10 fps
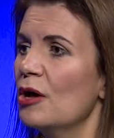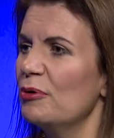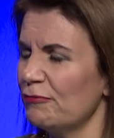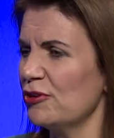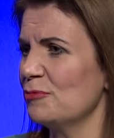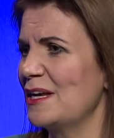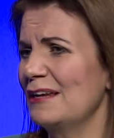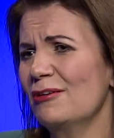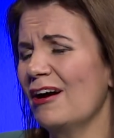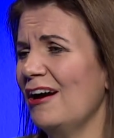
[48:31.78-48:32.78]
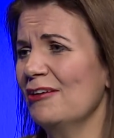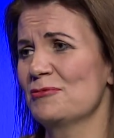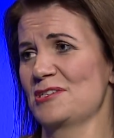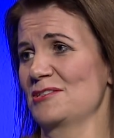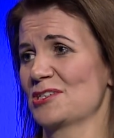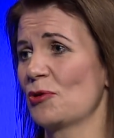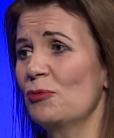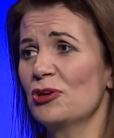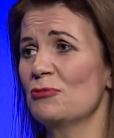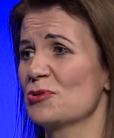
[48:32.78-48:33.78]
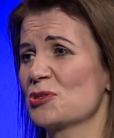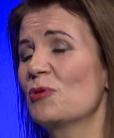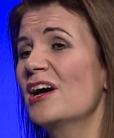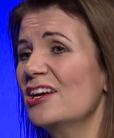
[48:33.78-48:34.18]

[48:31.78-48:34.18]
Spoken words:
But fundamentally, I was at school. You were at school.